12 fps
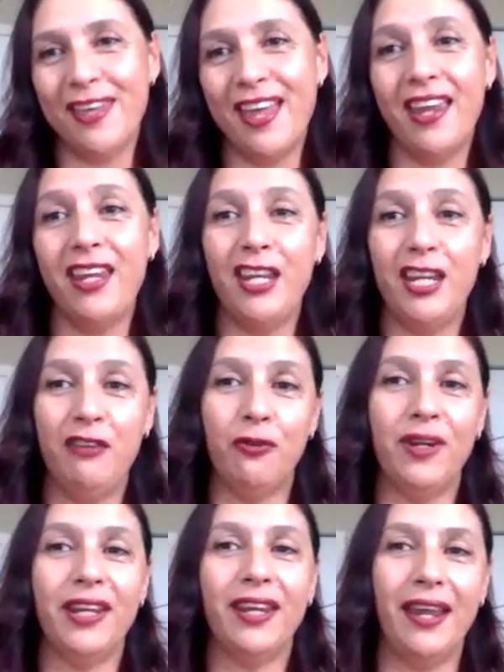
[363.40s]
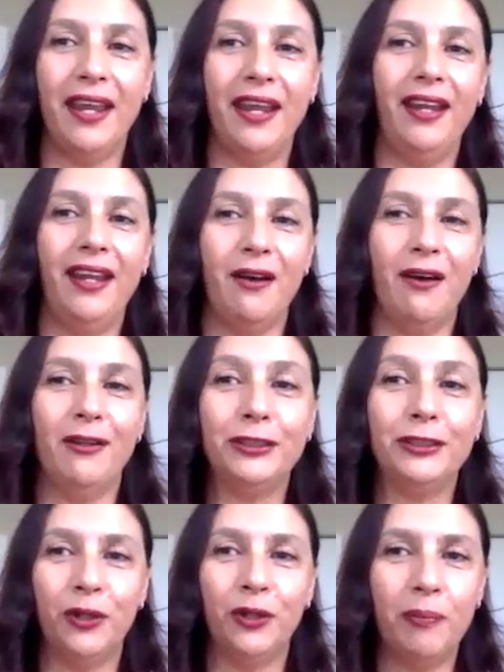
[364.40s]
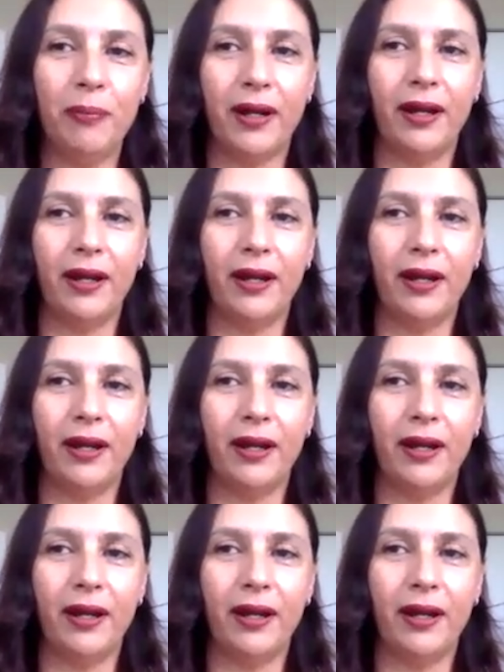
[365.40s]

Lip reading: day, if we can, on top,